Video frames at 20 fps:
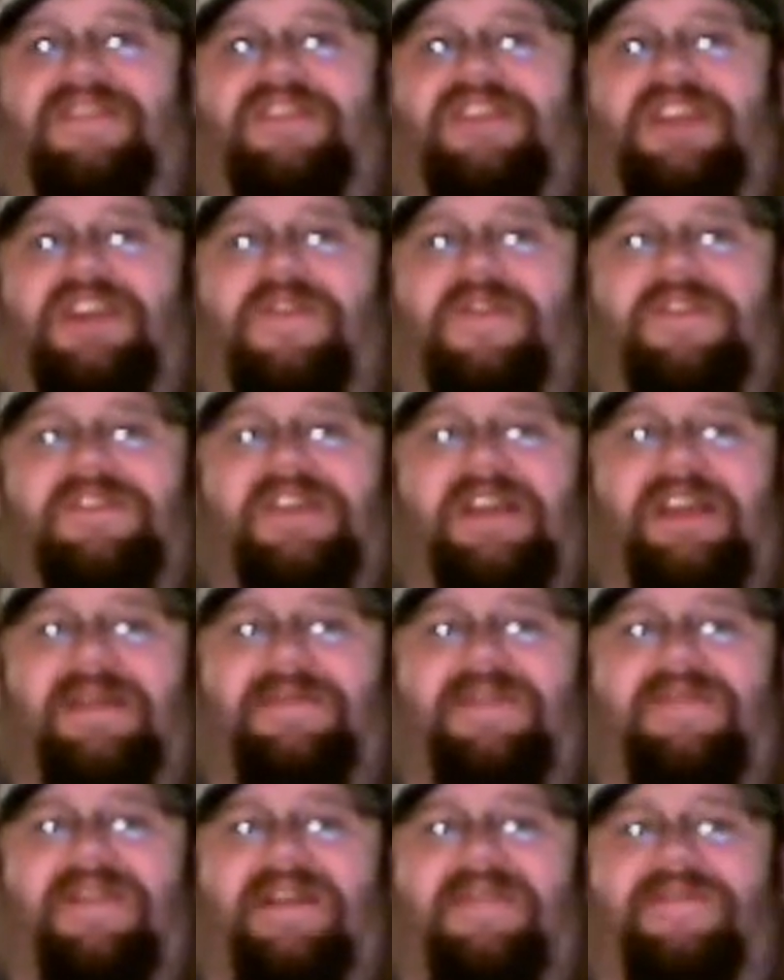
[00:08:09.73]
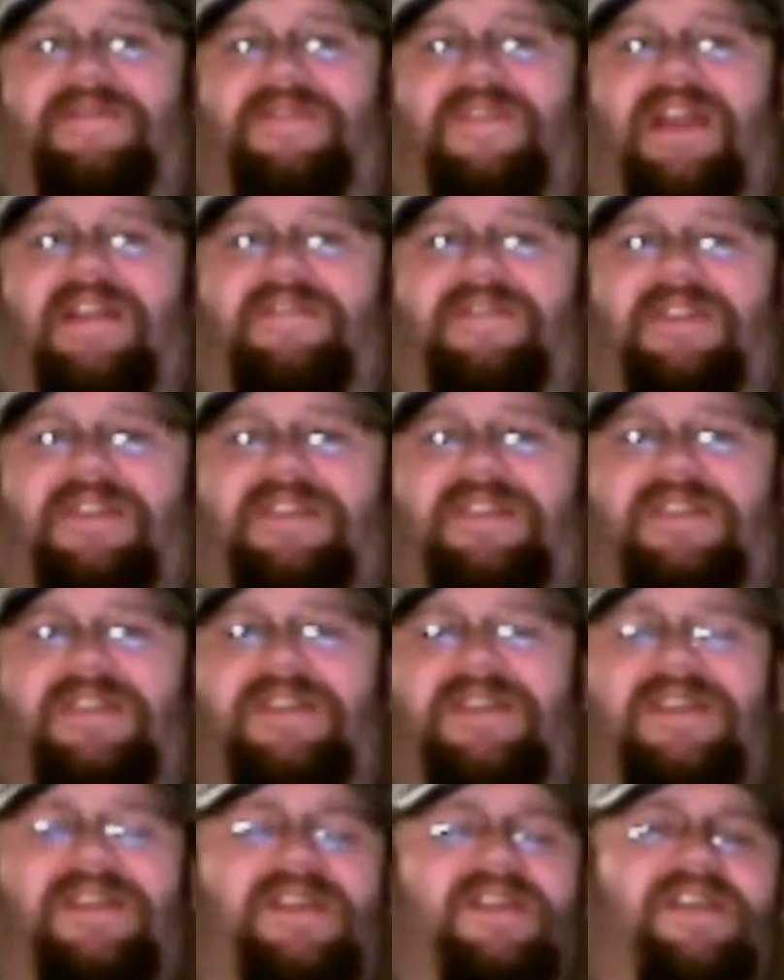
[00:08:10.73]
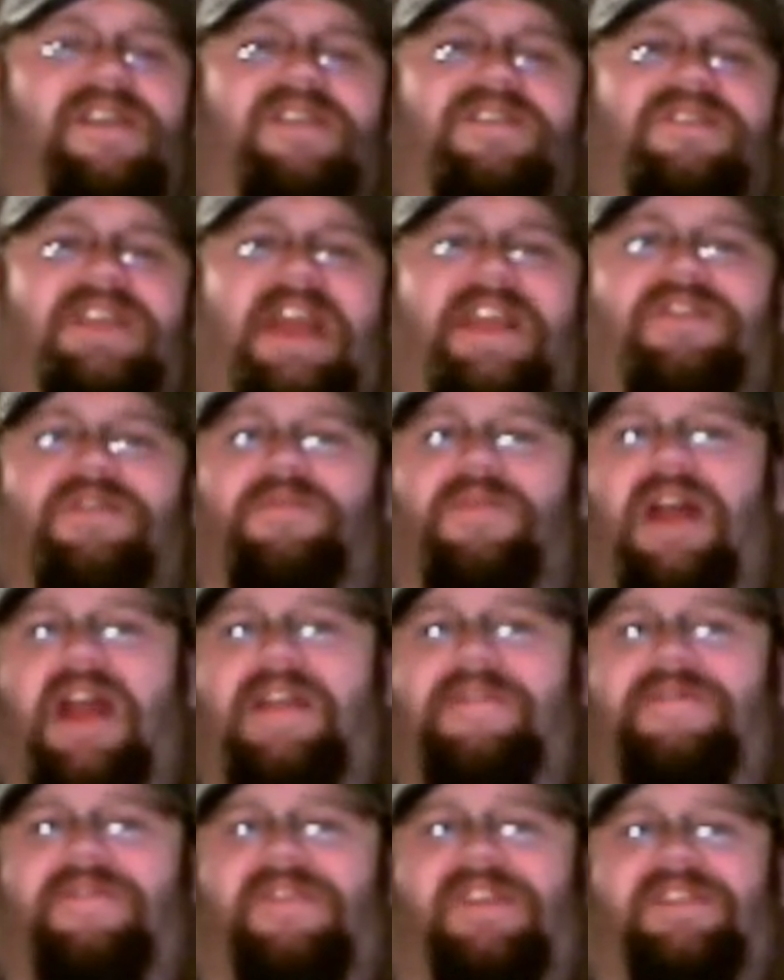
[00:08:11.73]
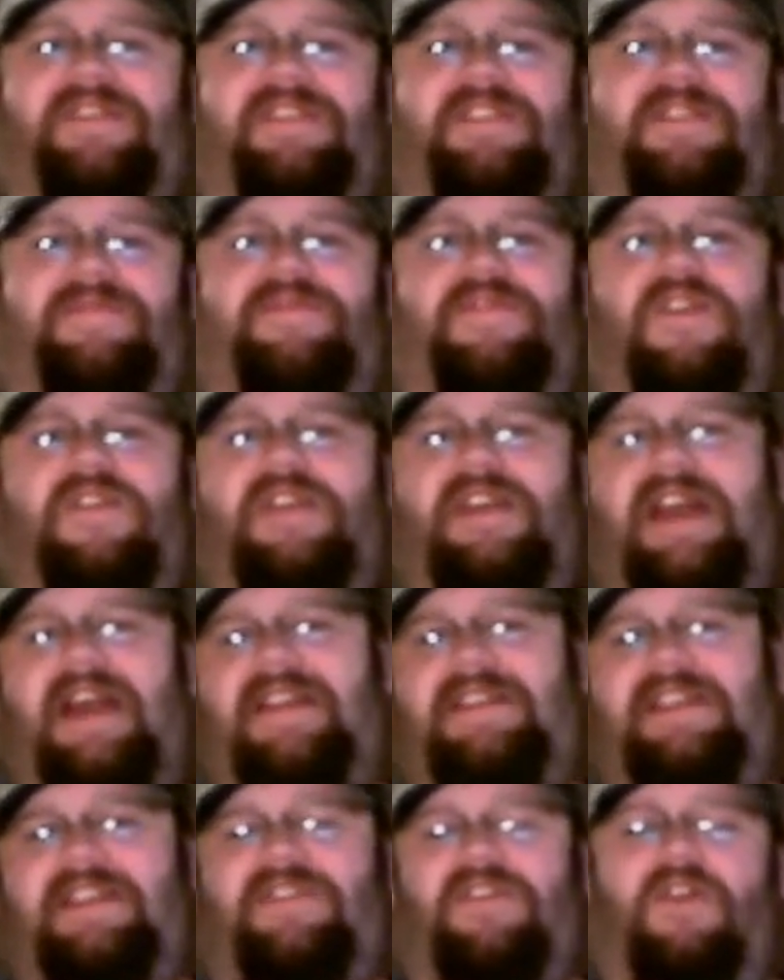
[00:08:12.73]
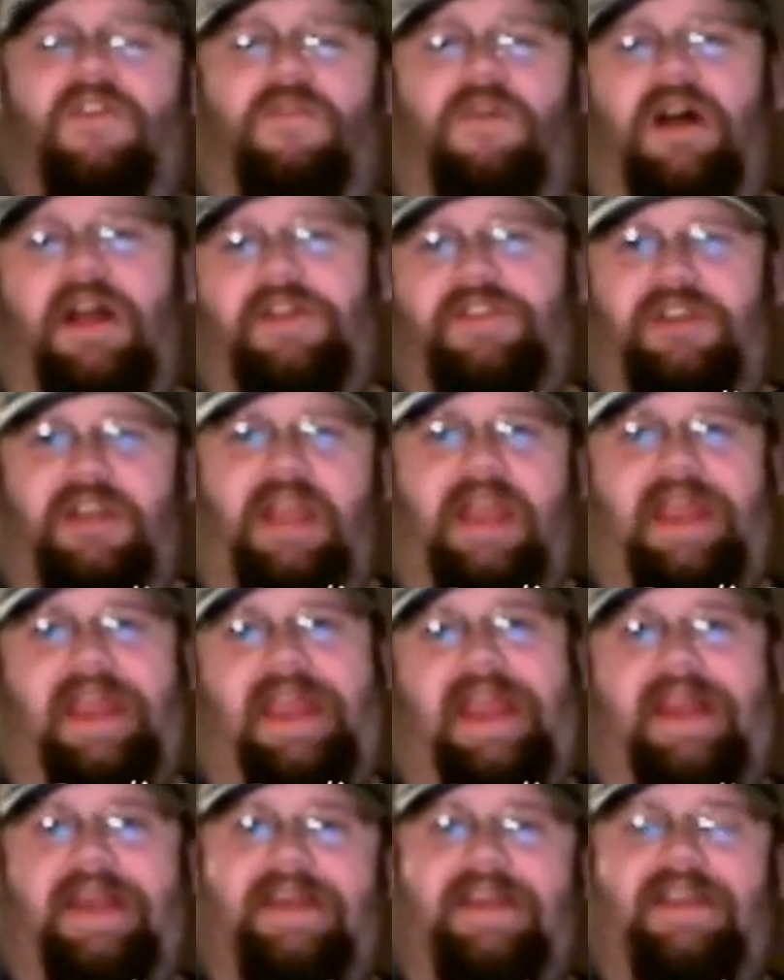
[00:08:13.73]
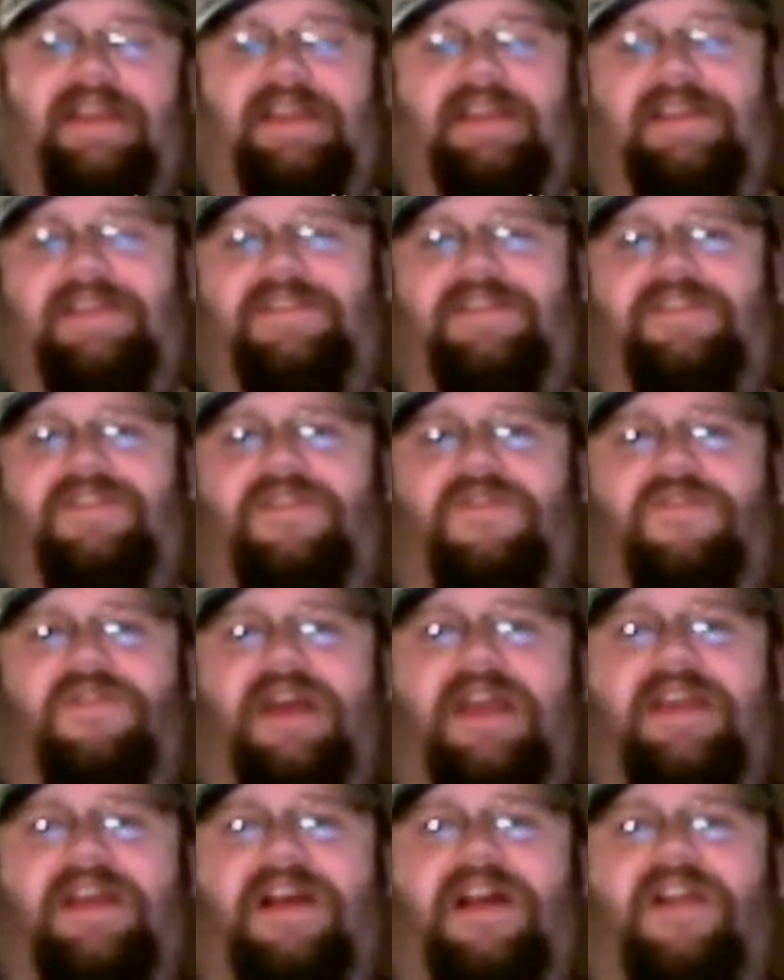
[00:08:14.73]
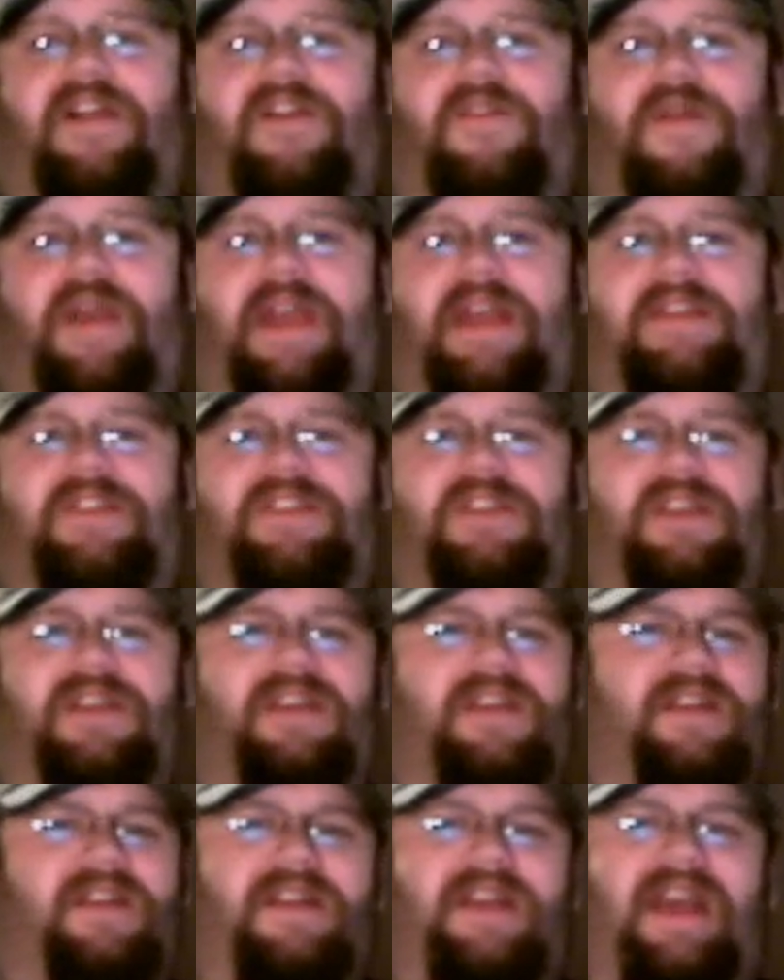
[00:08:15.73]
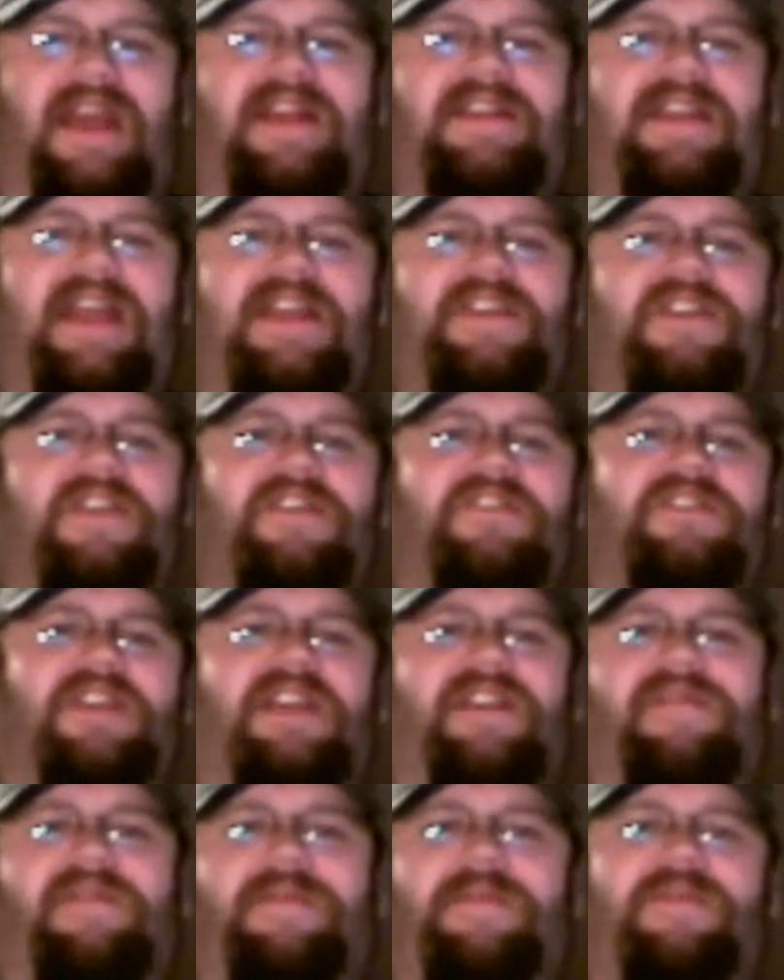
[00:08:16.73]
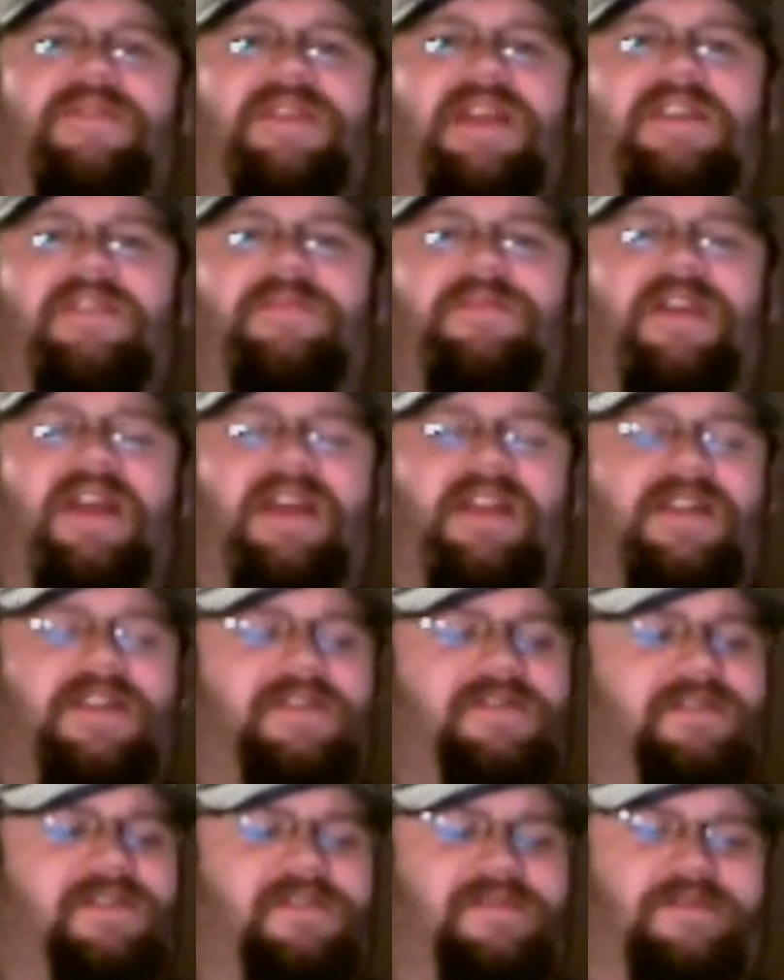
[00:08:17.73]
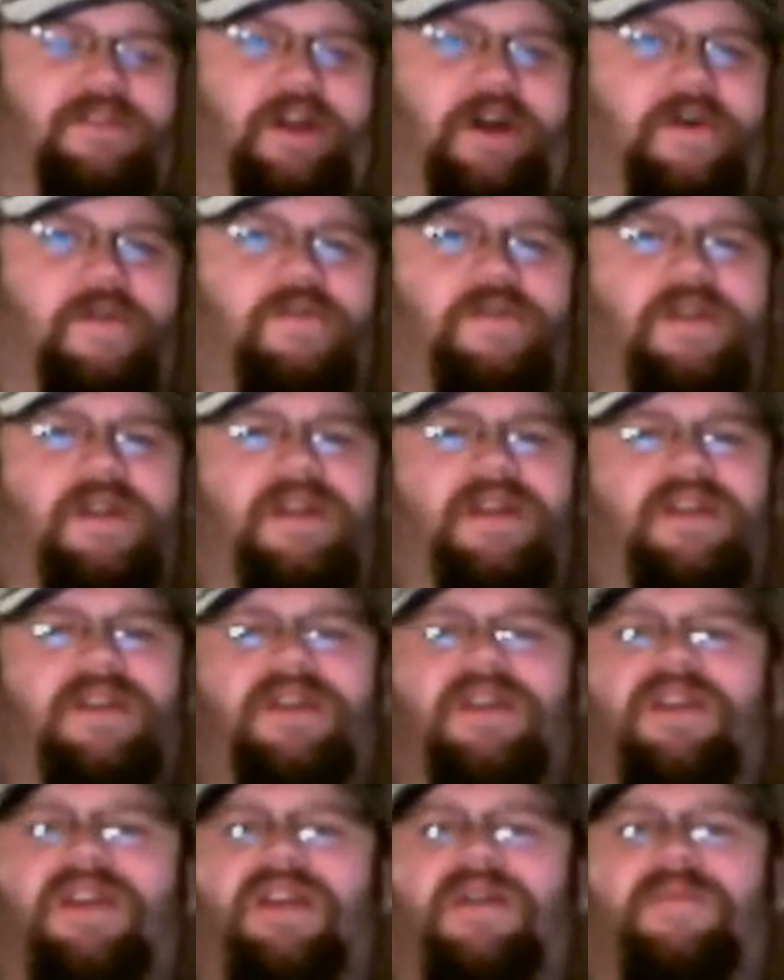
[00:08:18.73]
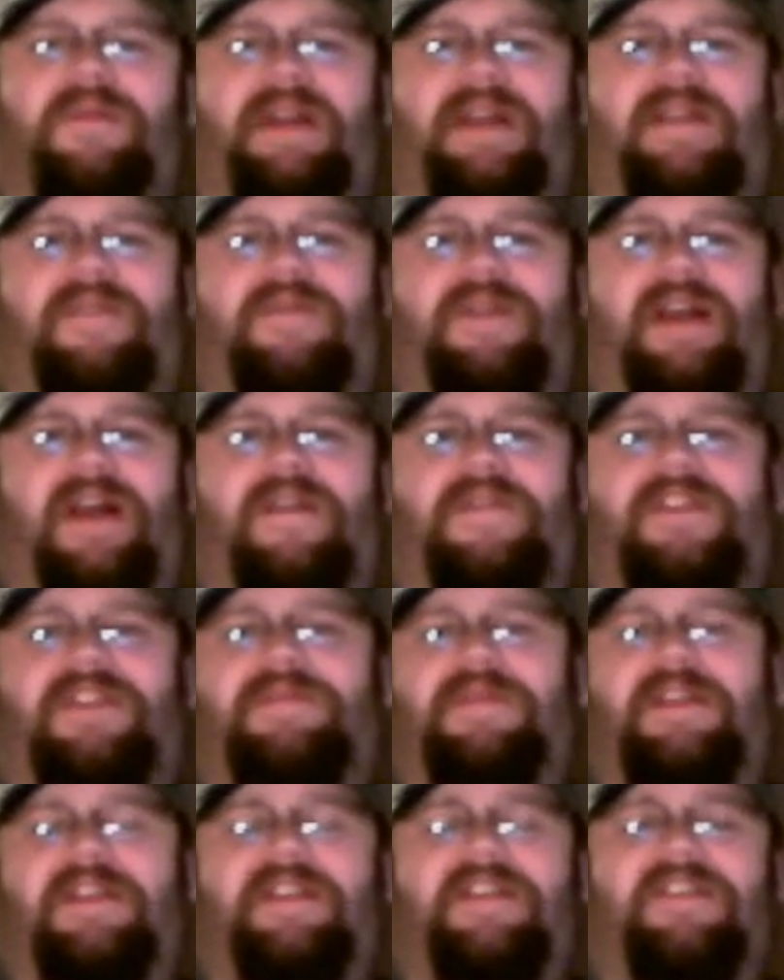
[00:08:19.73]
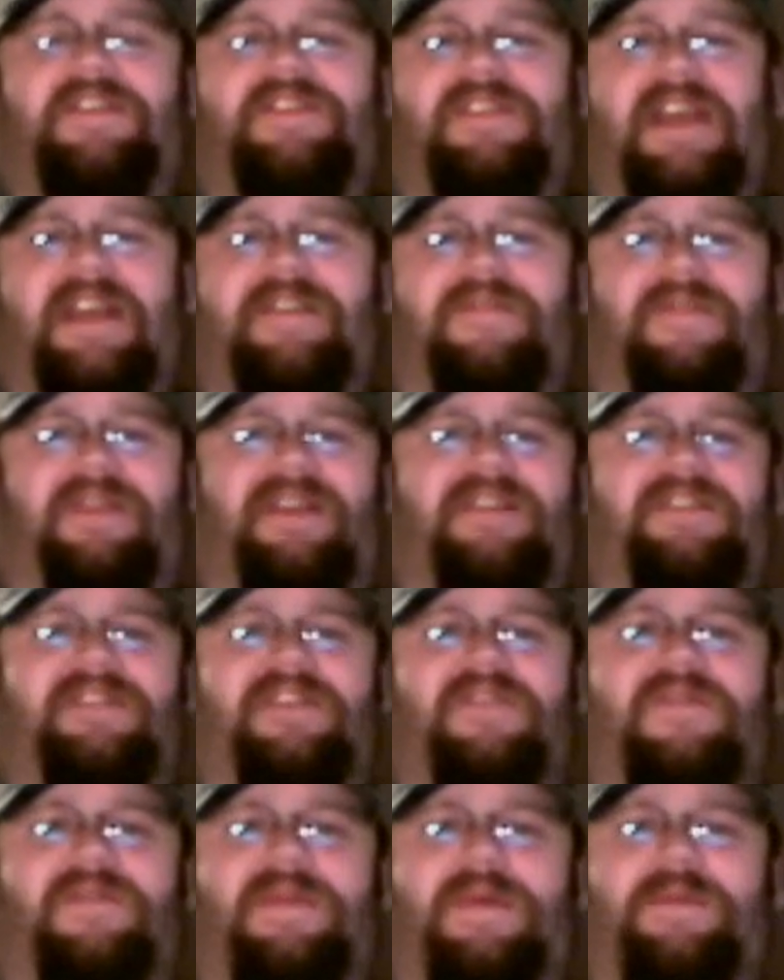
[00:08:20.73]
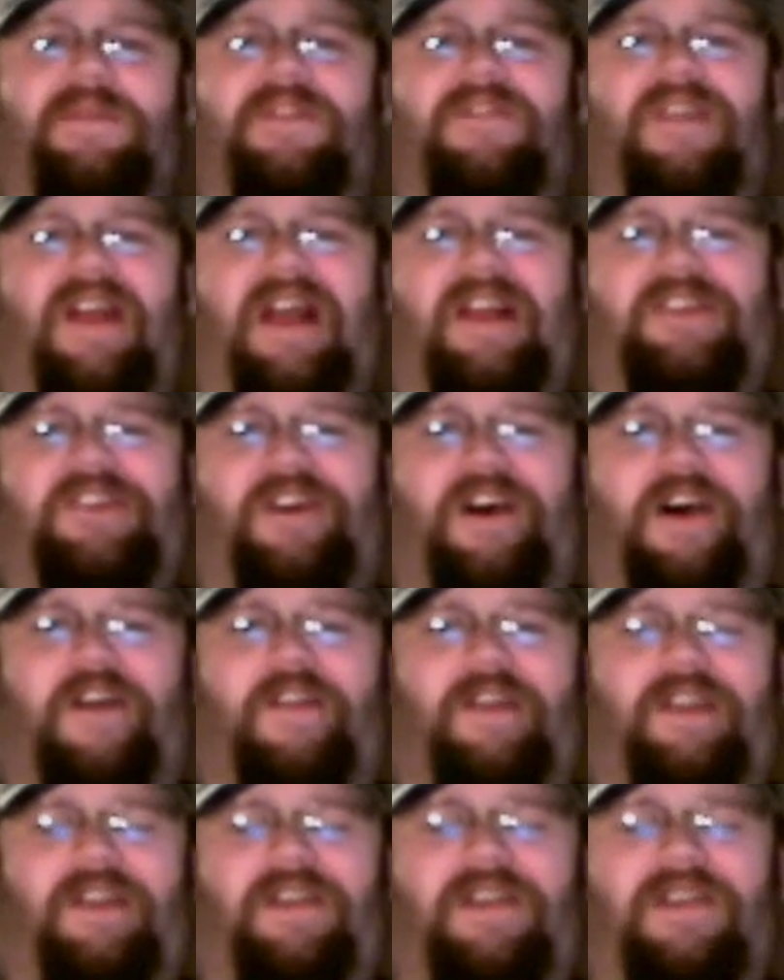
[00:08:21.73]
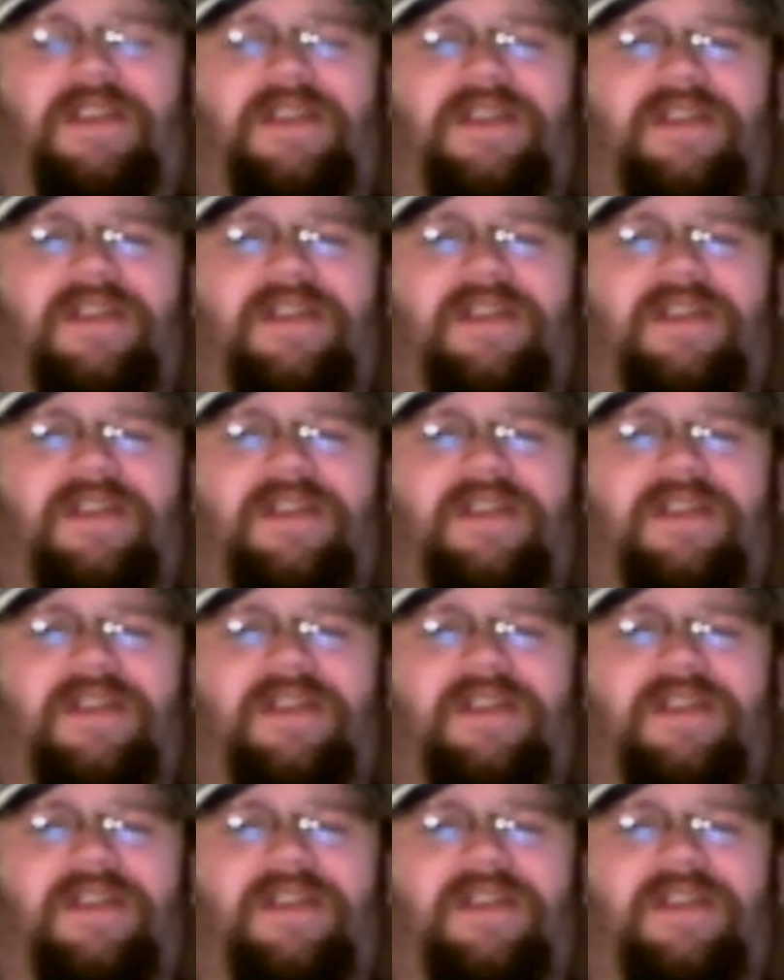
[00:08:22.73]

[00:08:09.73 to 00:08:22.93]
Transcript: you know he's not going to be around forever. Daniel Bryan, for instance, for all you guys that don't watch Indies or don't like ROH, in 10 years, are you going to remember who Daniel Bryan is? No. But here we are, this many years later, we can still remember Crash Holly,